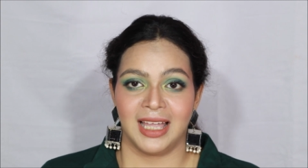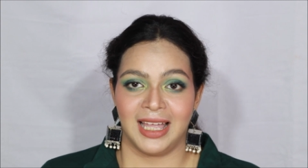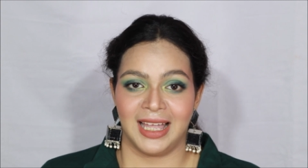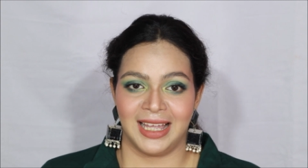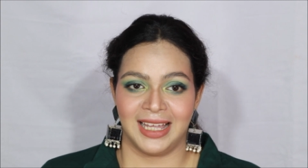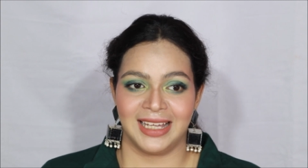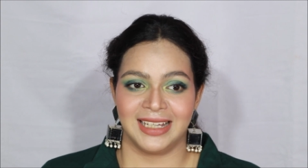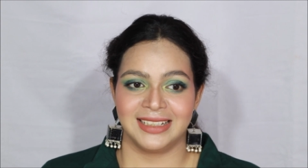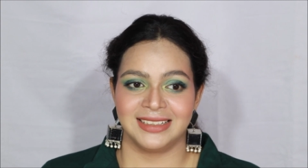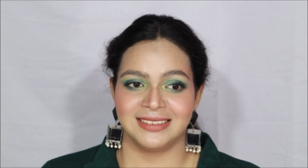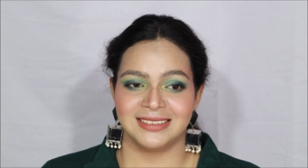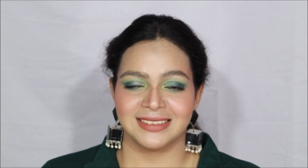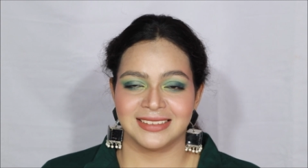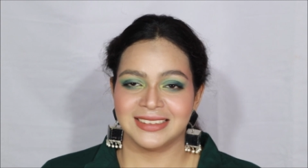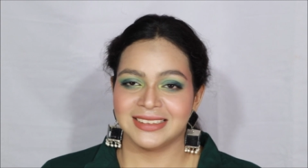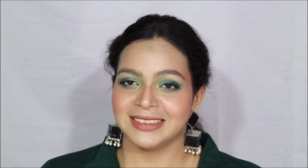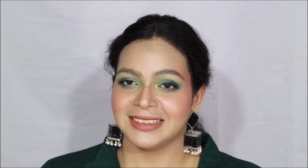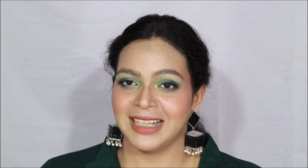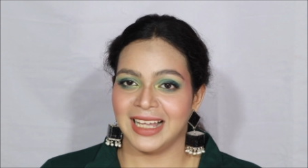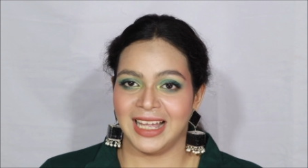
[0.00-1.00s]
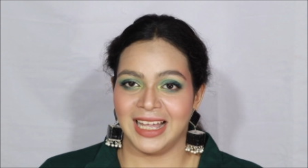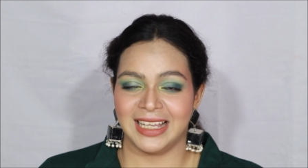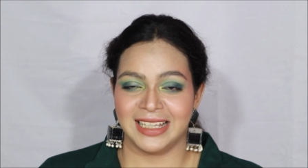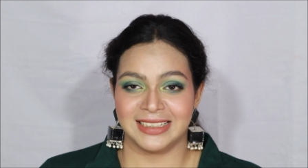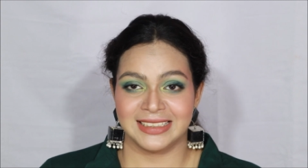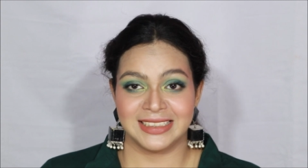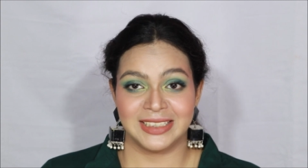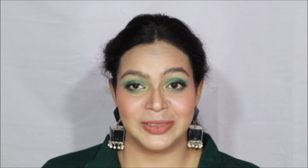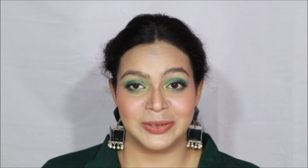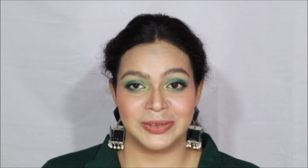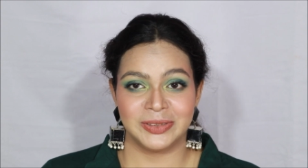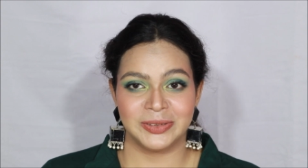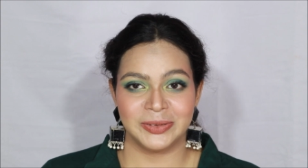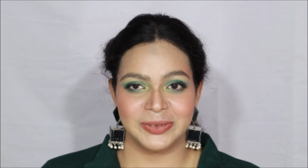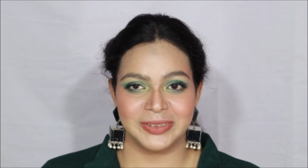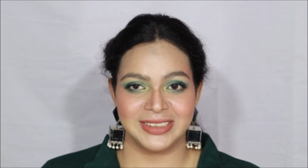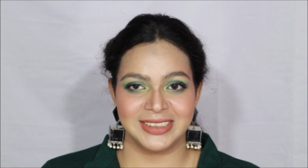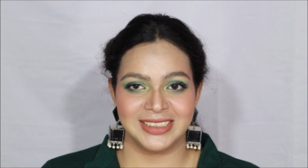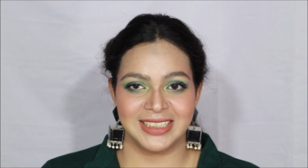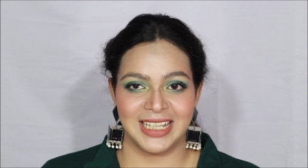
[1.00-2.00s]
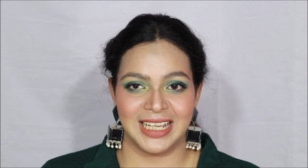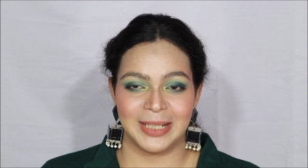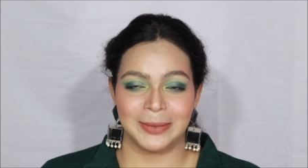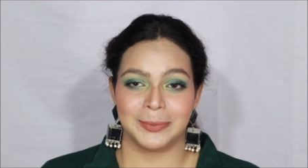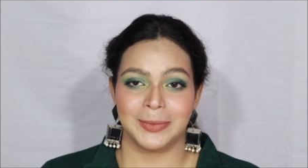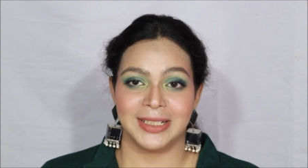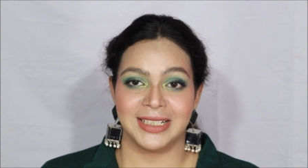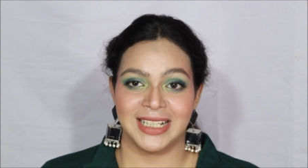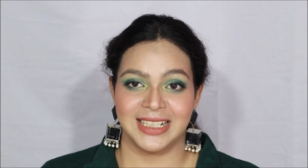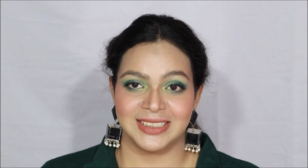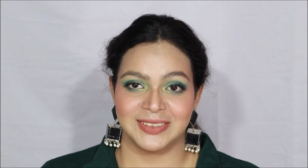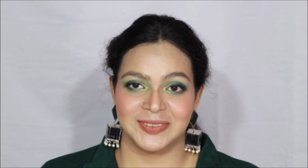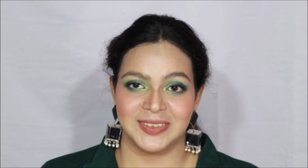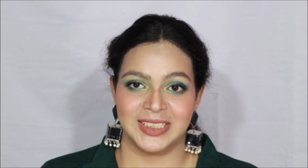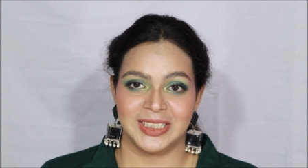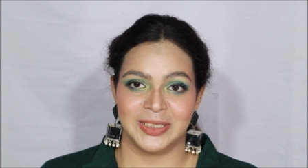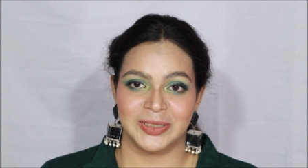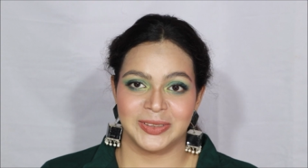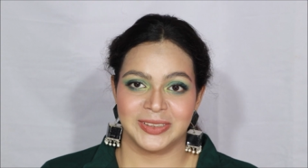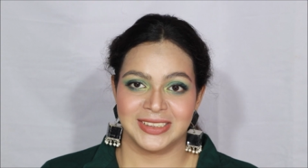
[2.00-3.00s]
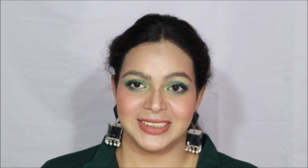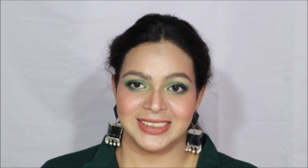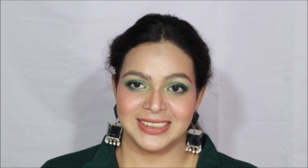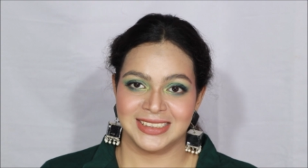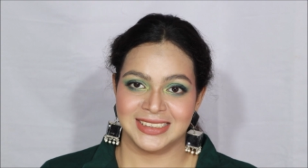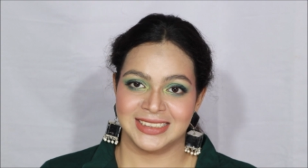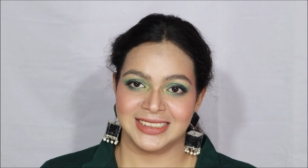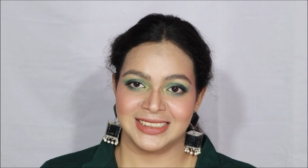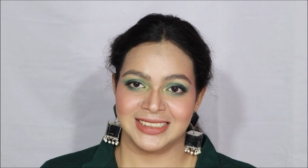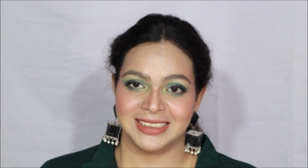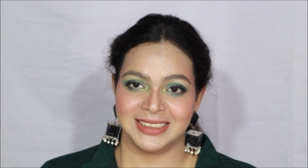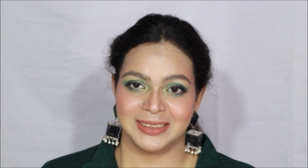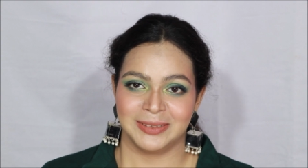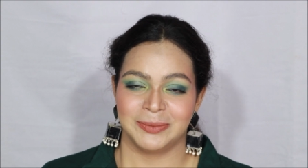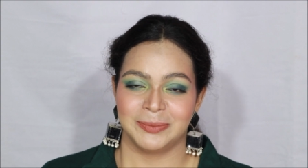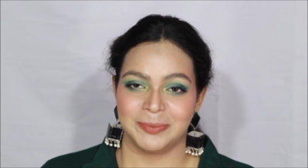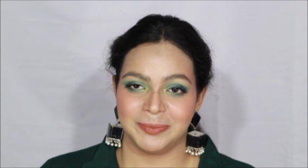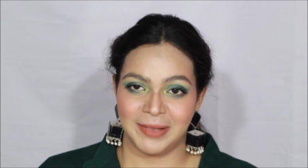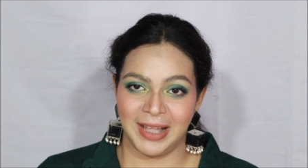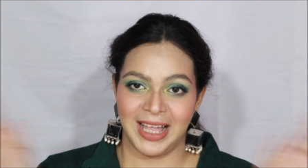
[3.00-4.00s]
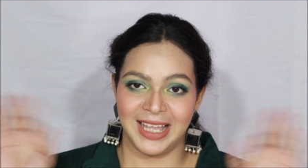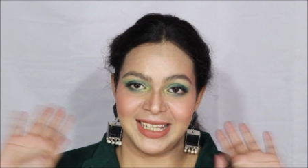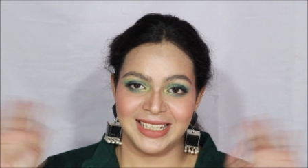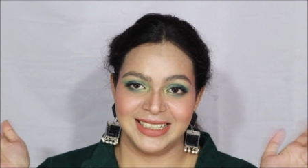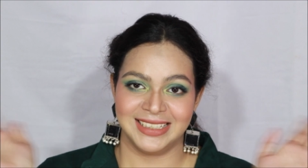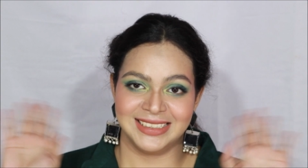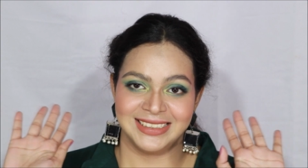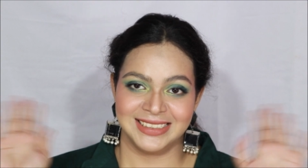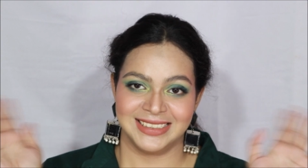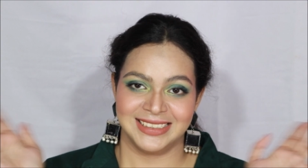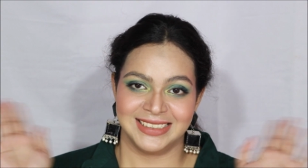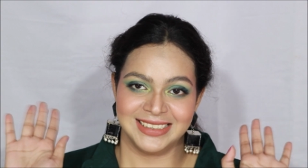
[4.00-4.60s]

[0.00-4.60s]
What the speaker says: and see you soon in my next video. Bye.